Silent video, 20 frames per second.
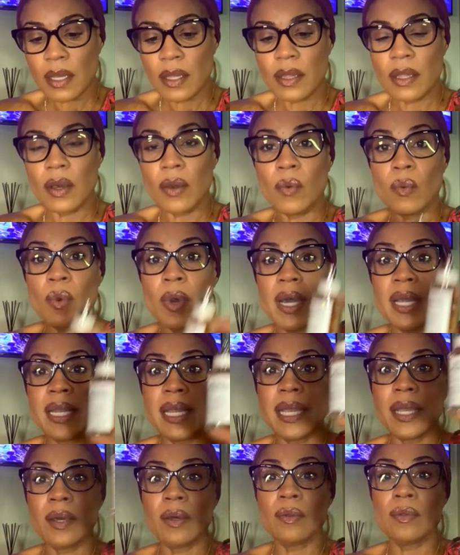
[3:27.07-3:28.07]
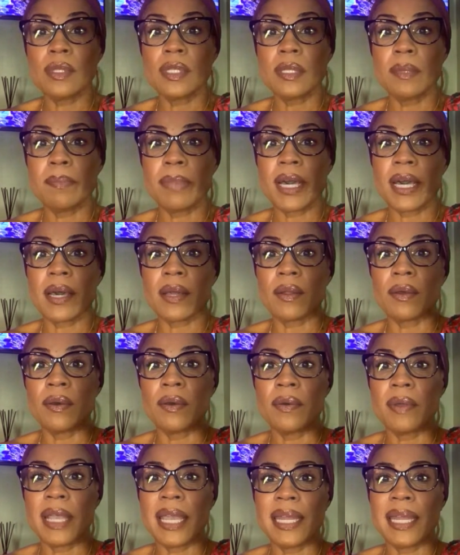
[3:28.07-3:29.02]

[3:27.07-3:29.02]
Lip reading: the 1 ounce bottle,